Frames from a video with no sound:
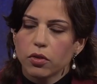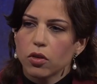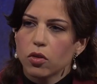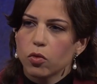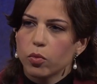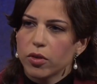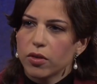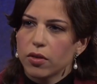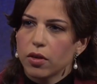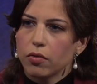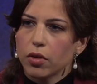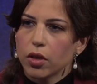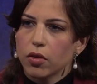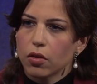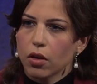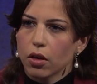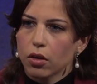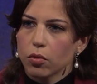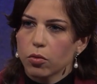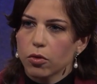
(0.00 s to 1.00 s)
the specific
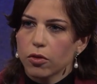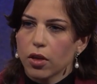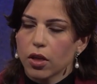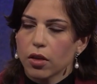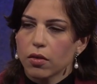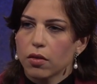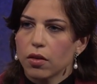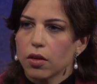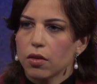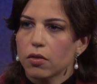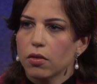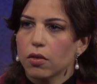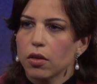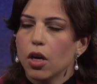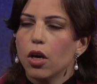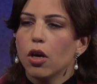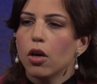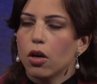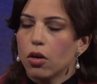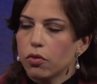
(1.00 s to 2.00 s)
circumstances
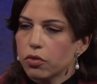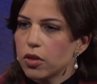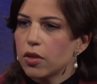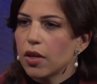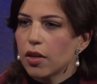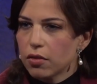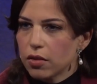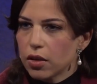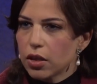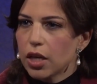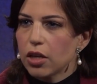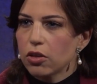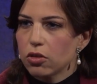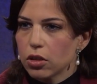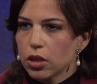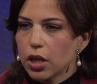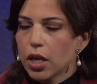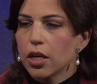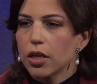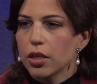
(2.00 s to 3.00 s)
of the
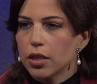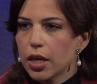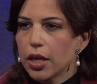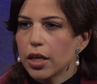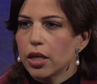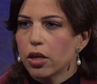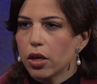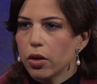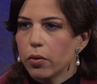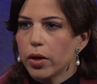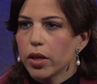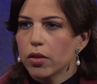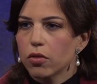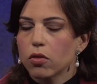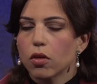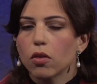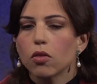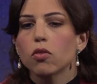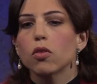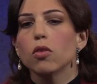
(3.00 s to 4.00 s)
destination they go in.
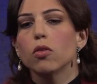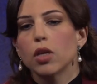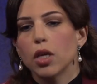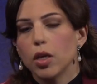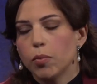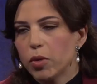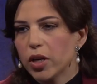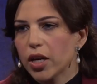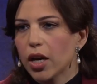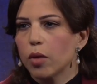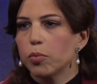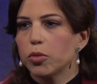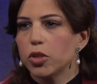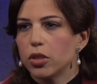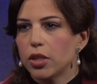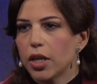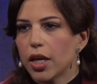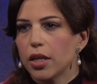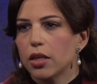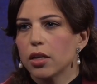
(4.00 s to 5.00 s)
So keeping up
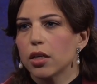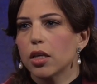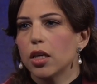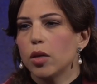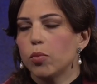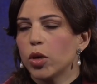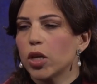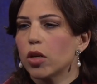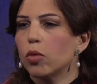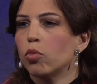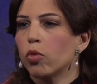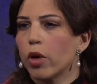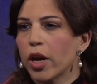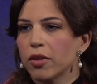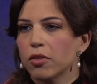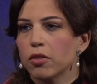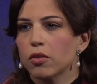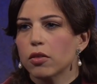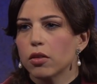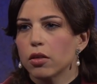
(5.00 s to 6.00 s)
to date and keeping
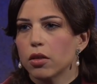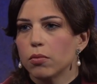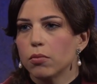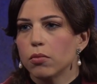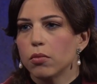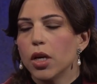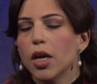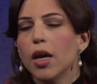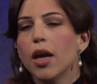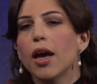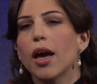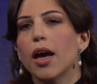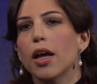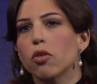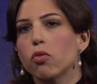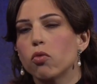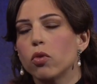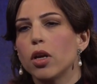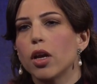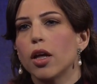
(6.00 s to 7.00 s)
abreast
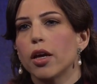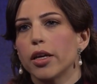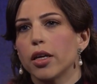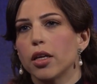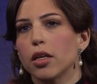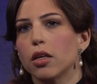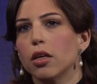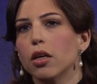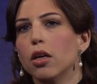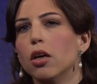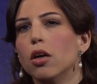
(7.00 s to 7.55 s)
and relying